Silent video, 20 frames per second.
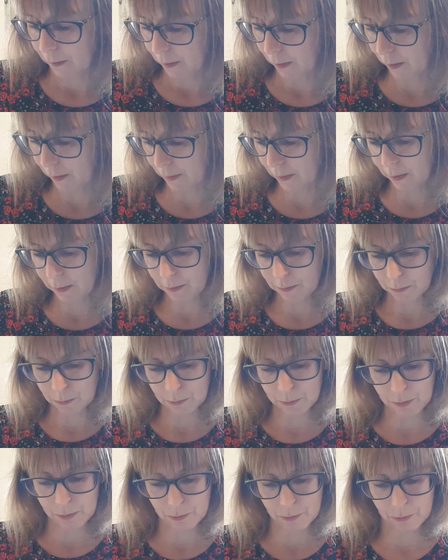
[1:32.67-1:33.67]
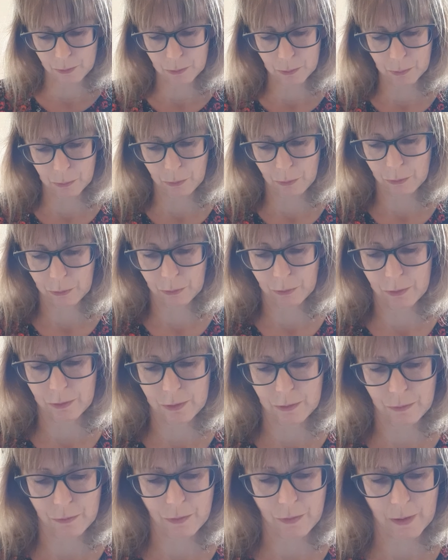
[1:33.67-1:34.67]
I then use all sorts of
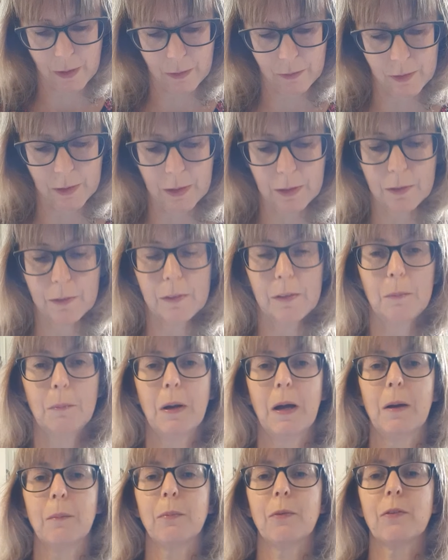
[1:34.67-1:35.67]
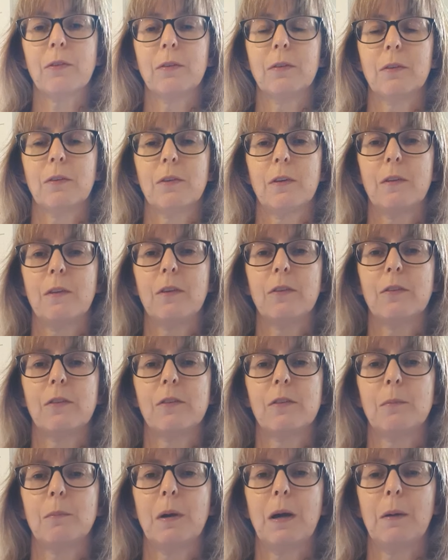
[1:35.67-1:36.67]
different things, including maps. So this
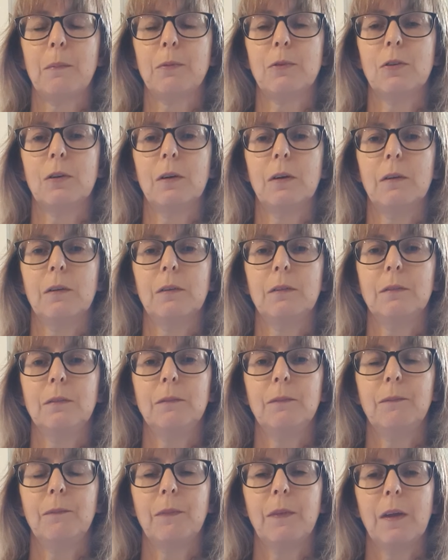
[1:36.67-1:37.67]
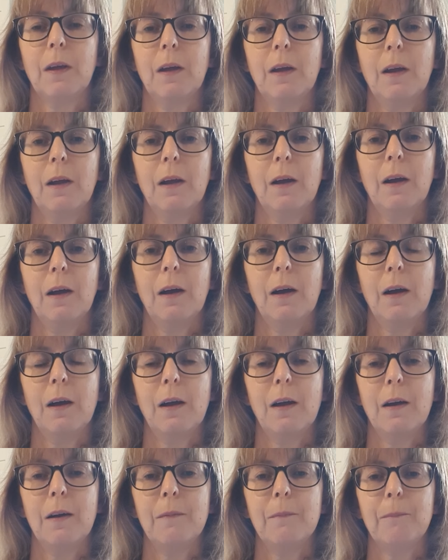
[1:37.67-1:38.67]
is a map journal,
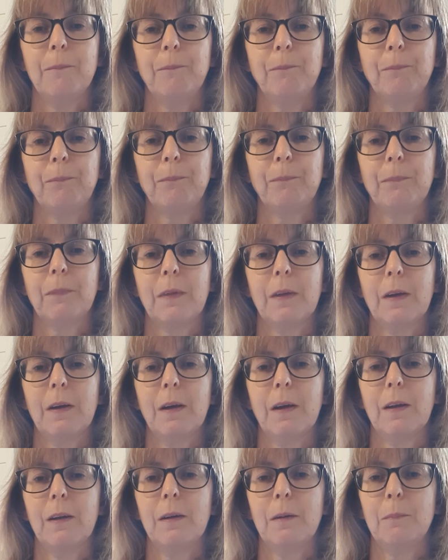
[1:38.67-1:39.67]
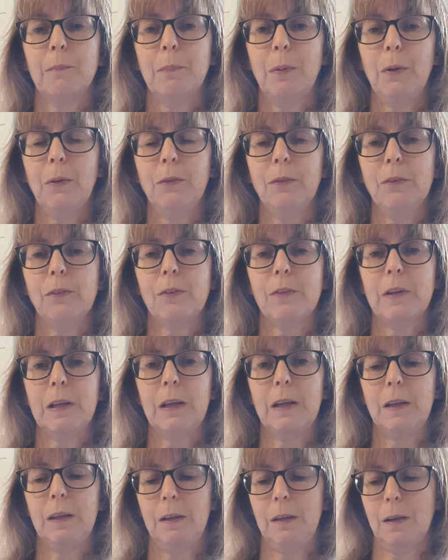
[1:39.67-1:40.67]
and I bond
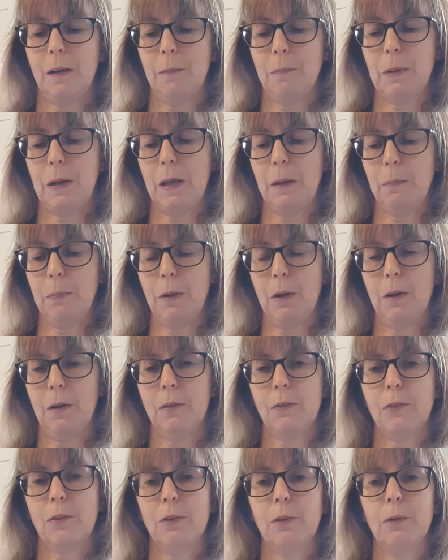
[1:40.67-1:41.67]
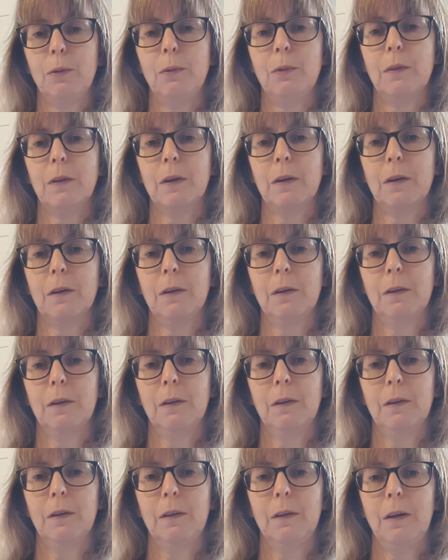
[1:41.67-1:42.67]
the paper to the
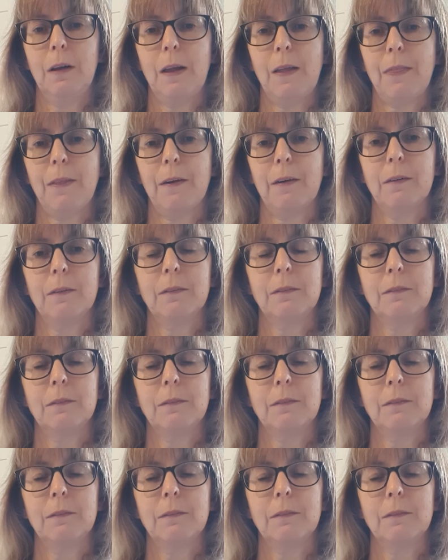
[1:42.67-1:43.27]
leather.